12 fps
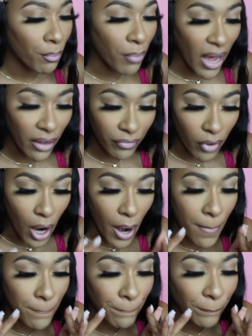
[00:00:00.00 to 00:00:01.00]
by
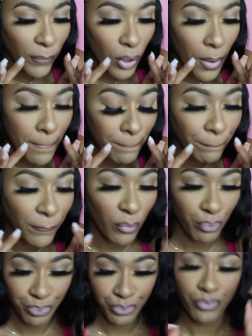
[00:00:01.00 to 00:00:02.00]
far
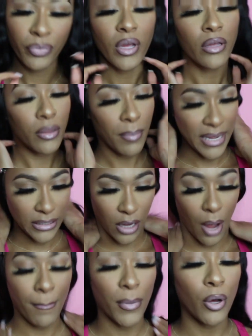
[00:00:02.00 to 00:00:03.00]
the best
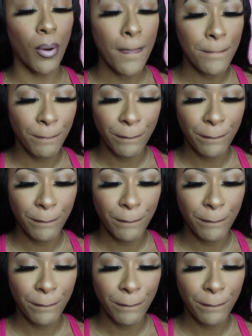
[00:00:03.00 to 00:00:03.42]
combo.